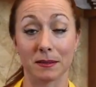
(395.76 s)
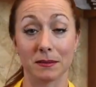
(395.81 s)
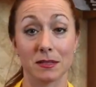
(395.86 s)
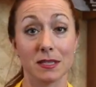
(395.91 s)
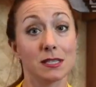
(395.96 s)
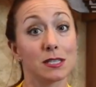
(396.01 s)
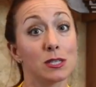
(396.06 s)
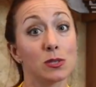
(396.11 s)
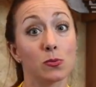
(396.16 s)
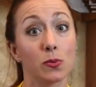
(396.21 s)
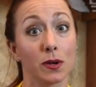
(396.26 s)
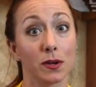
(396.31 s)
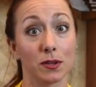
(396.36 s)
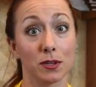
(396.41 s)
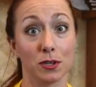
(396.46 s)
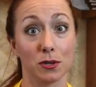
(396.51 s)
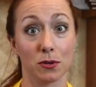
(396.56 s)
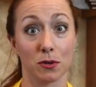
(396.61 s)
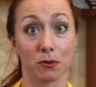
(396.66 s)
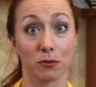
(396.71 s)
This is where
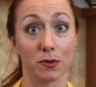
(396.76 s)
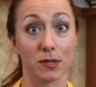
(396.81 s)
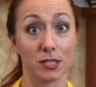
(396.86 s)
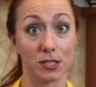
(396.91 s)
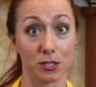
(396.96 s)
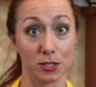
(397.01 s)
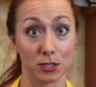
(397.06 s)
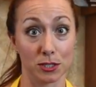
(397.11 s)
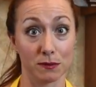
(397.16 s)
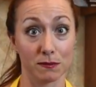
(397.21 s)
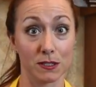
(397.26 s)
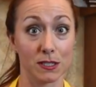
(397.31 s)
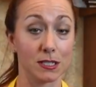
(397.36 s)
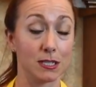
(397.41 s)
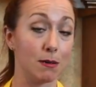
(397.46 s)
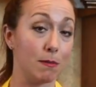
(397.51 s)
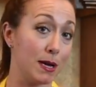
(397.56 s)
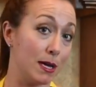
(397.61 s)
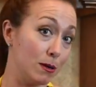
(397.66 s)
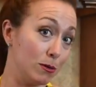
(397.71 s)
your reserved
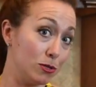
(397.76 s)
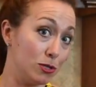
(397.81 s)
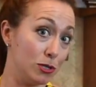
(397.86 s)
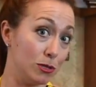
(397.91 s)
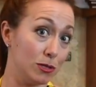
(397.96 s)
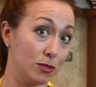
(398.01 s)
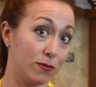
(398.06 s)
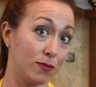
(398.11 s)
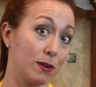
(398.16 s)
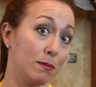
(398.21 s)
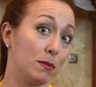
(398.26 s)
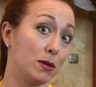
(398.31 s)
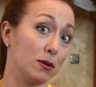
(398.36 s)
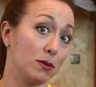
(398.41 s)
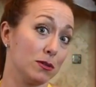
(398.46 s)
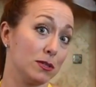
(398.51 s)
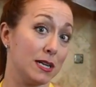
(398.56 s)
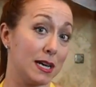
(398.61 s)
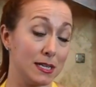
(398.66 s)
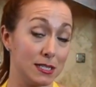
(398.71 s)
tomato juice from
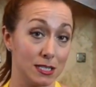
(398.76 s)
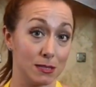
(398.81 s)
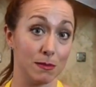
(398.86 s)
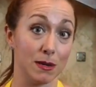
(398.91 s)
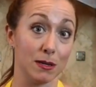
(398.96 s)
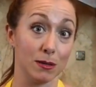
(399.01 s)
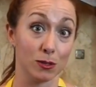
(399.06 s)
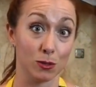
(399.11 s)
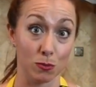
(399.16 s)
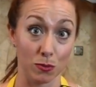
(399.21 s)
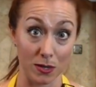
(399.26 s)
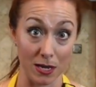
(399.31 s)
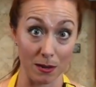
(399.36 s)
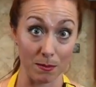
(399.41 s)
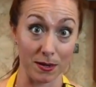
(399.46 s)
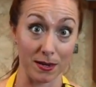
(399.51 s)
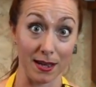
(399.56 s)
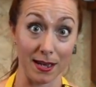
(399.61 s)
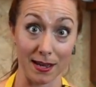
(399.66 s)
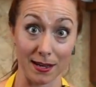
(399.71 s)
your diced tomatoes will
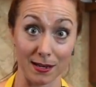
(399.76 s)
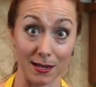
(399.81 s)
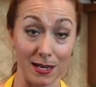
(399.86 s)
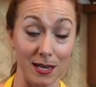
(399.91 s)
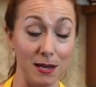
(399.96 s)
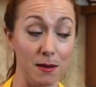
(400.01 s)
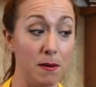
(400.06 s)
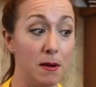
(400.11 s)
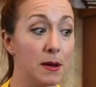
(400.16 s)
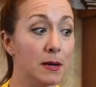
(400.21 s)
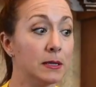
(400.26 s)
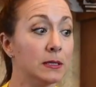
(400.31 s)
come in handy.